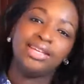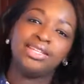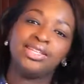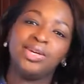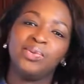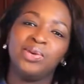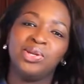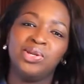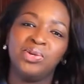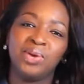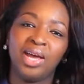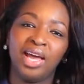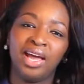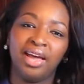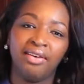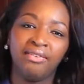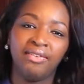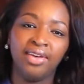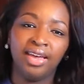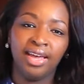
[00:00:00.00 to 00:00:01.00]
So we do
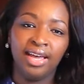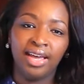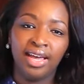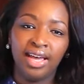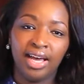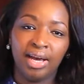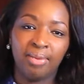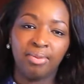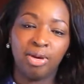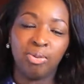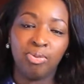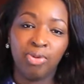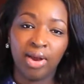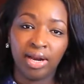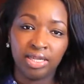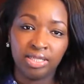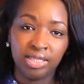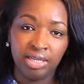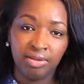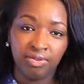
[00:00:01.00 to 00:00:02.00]
have our
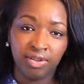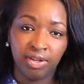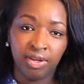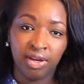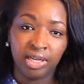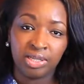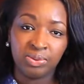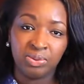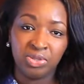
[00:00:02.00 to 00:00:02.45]
pregnancy vlogs,